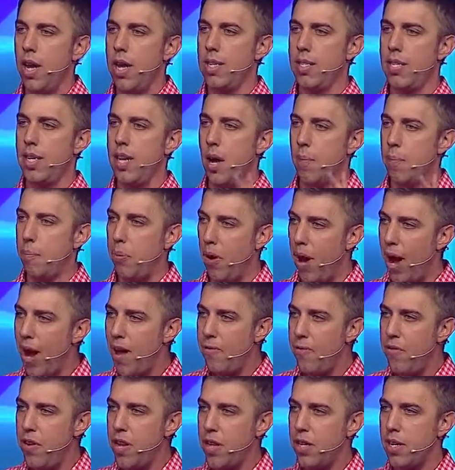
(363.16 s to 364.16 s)
Is he a
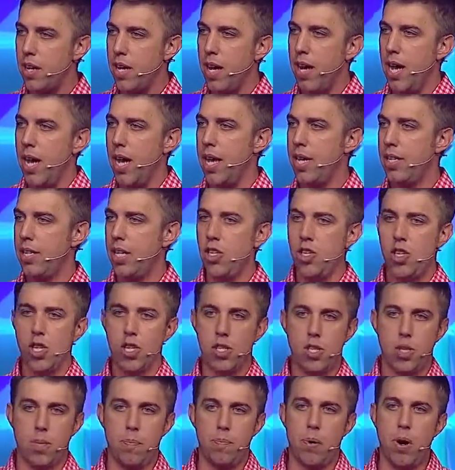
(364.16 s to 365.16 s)
prophet? Is he
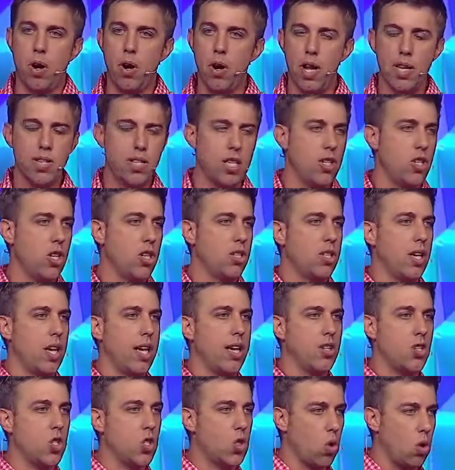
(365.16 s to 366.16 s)
just a per- is he just a
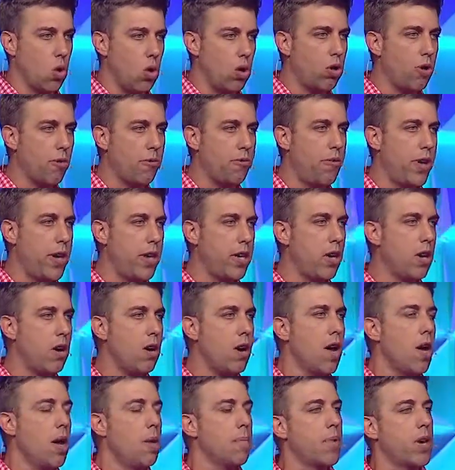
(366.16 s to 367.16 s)
historical figure?